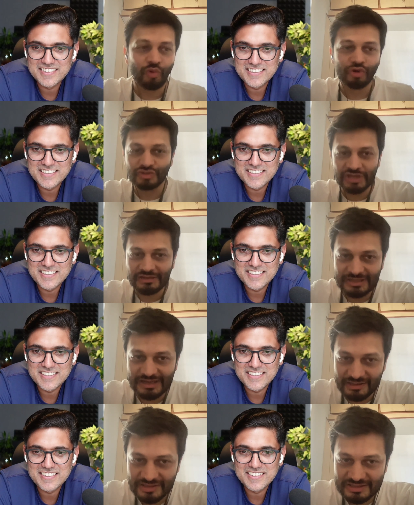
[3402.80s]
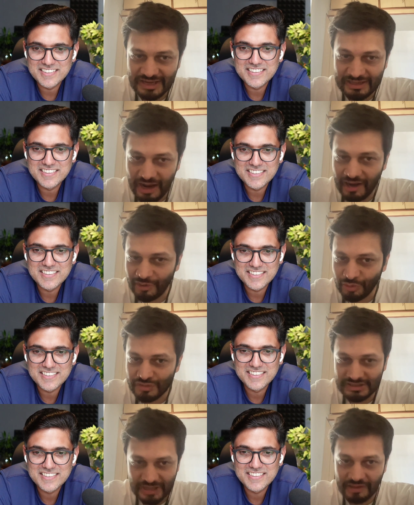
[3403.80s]
Speaker 1: who want to generally understand how
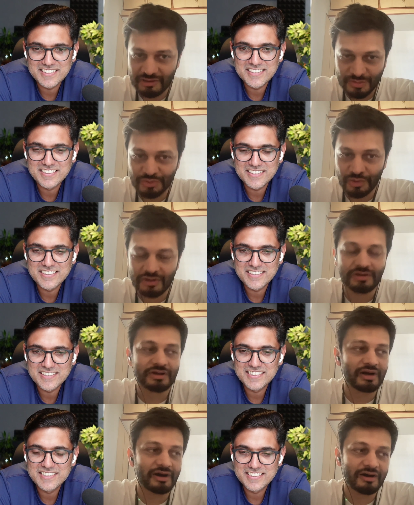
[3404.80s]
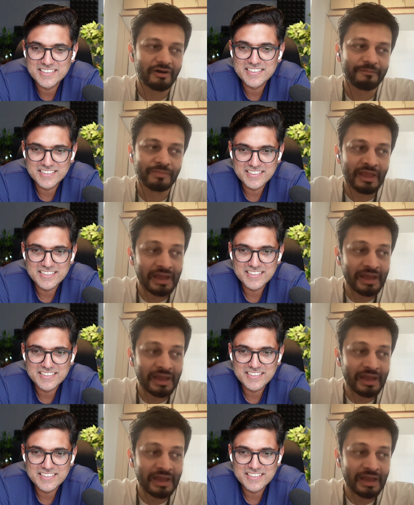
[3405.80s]
startups work, um,